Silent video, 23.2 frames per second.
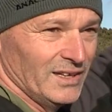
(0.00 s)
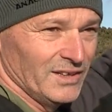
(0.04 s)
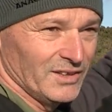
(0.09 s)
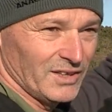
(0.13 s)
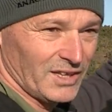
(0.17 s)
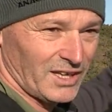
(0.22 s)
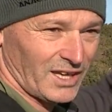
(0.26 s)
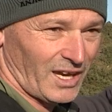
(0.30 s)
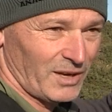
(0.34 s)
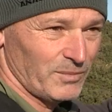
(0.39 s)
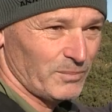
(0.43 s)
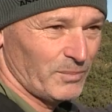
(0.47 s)
The
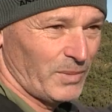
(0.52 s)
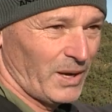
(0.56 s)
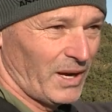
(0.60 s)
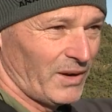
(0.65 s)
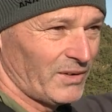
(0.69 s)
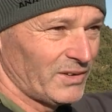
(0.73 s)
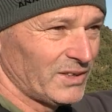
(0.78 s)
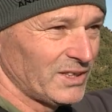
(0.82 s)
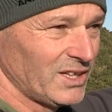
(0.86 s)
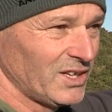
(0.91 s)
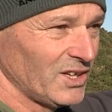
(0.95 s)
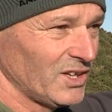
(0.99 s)
Cape
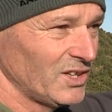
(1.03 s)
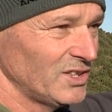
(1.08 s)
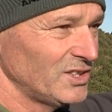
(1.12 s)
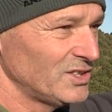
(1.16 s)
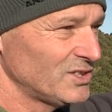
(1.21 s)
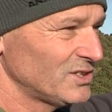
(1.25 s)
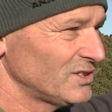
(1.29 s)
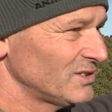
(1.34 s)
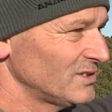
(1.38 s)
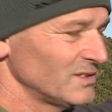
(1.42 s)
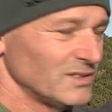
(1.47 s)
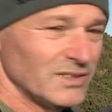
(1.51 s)
Barren
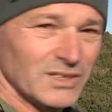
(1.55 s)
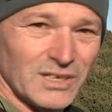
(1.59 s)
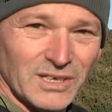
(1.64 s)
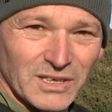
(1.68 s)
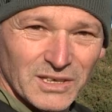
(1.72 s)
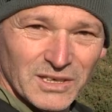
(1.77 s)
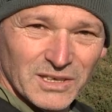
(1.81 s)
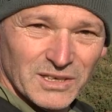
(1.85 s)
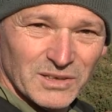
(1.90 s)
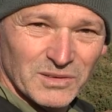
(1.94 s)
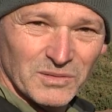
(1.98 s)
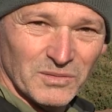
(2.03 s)
geese,
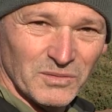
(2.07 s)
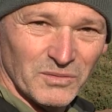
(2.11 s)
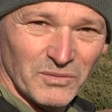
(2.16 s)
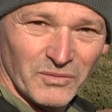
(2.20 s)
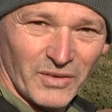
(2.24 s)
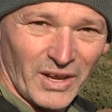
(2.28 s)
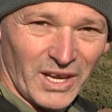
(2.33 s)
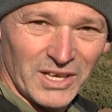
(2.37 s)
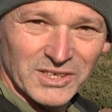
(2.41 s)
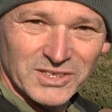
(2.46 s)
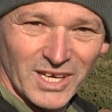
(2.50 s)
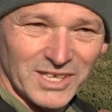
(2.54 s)

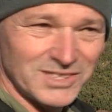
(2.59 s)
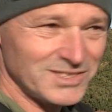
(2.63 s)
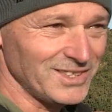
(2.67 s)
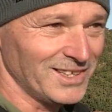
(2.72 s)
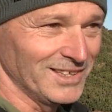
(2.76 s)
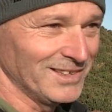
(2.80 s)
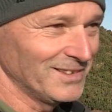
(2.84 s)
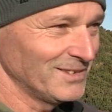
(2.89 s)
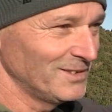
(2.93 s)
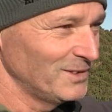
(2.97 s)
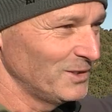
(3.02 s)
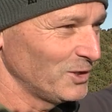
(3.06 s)
fantastic.
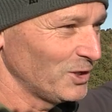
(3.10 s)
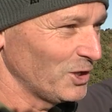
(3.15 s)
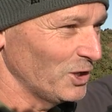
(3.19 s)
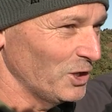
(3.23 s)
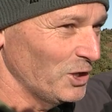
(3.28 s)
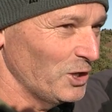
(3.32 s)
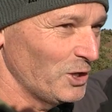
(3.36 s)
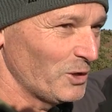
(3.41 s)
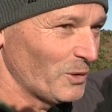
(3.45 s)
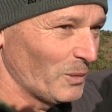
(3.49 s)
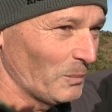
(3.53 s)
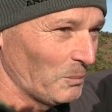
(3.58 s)
You can
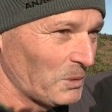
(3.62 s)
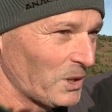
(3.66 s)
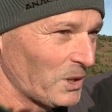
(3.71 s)
hear them